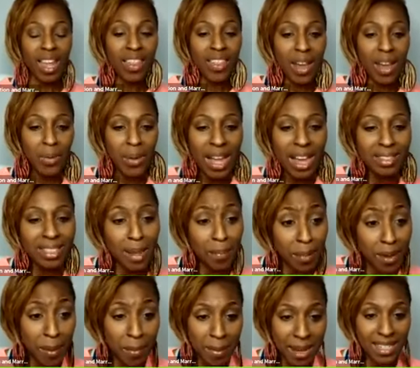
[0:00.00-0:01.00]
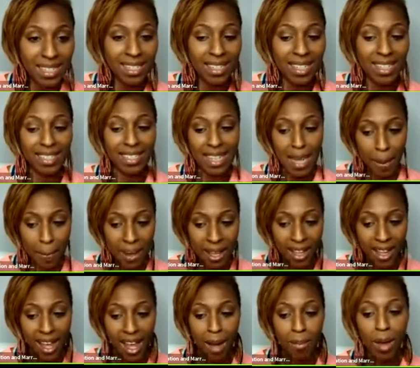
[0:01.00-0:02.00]
that we have something amazing that's
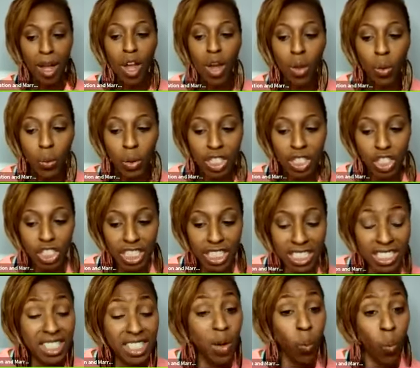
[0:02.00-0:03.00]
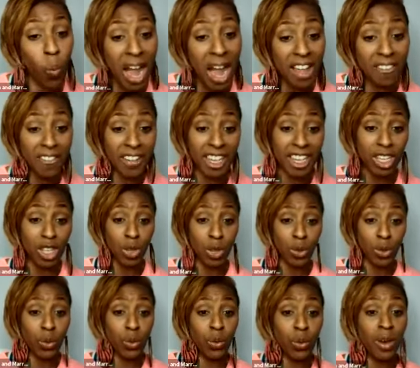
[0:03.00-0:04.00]
coming up, which is the Wife and
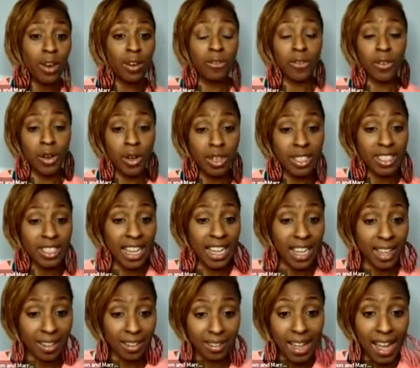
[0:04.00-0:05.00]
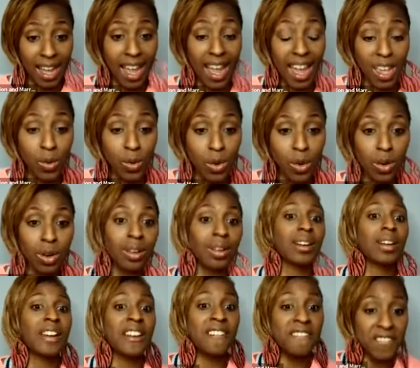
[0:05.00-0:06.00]
You first annual
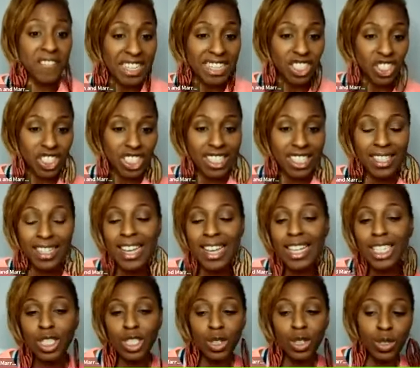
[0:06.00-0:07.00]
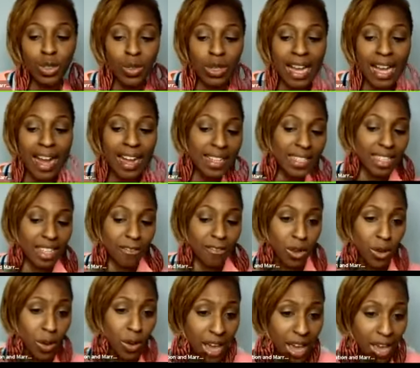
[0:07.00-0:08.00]
convention. So you guys, if
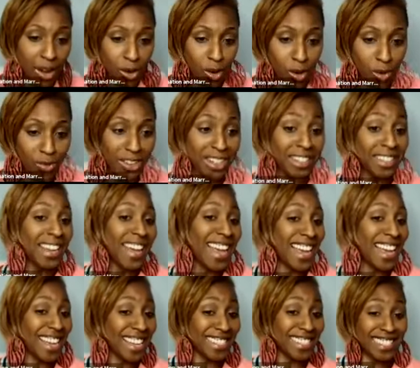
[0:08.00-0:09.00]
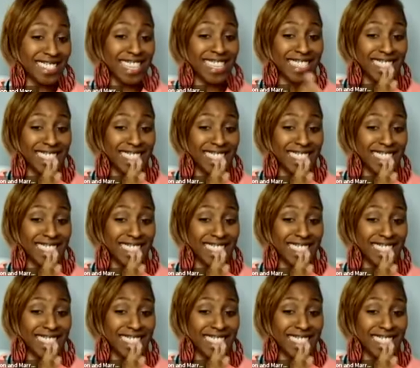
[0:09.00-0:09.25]
you head over, yes.